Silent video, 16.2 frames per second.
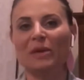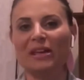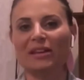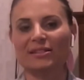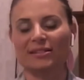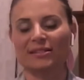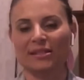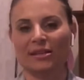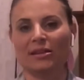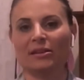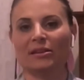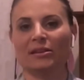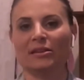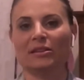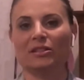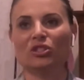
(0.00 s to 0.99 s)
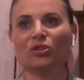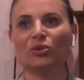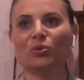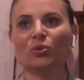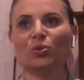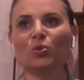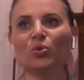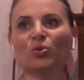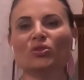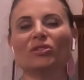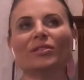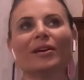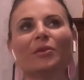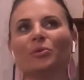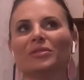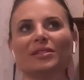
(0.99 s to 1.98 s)
to make a stand,
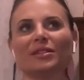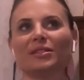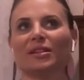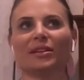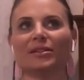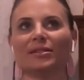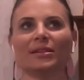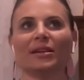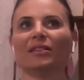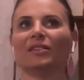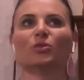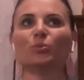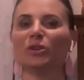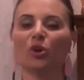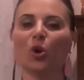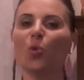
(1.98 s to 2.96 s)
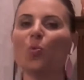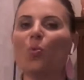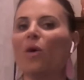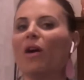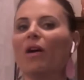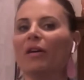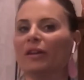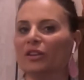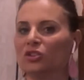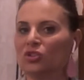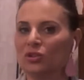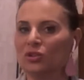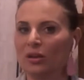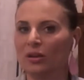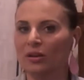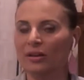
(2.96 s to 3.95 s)
to I don't want to say take a stand, because we don't want
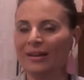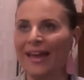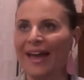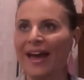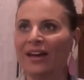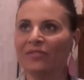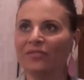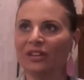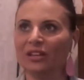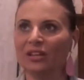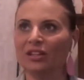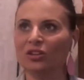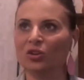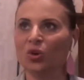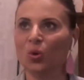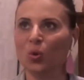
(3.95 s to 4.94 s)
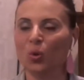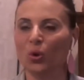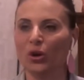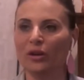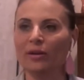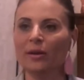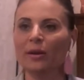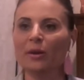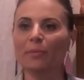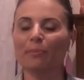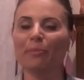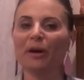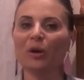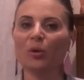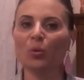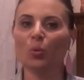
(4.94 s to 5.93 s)
an advocate court,
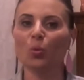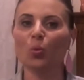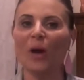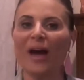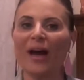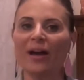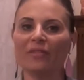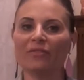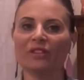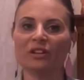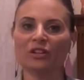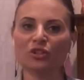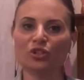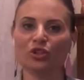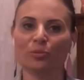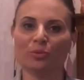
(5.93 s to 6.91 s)
but have